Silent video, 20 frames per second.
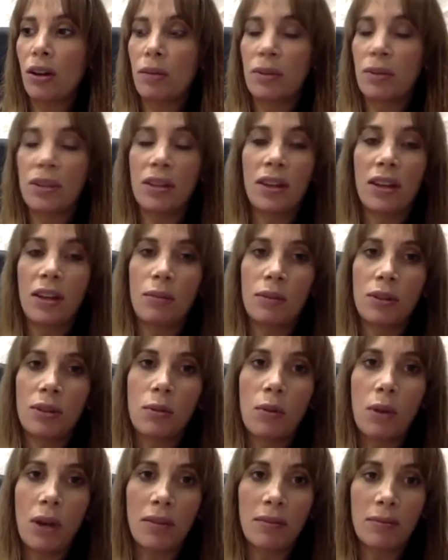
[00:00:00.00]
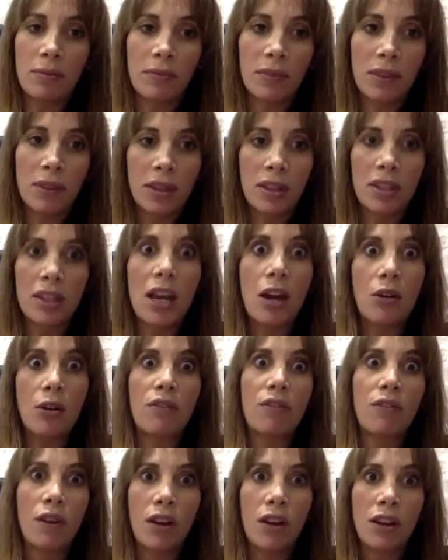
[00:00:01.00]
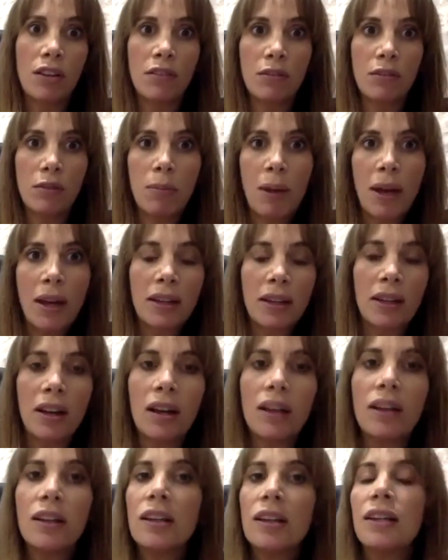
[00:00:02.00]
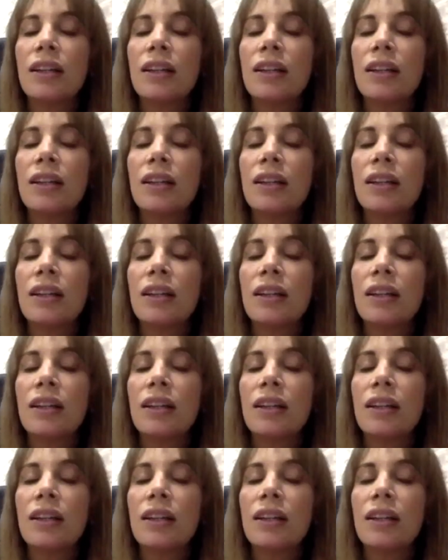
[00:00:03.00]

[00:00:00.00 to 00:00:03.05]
was that it was quite terrifying for Rebecca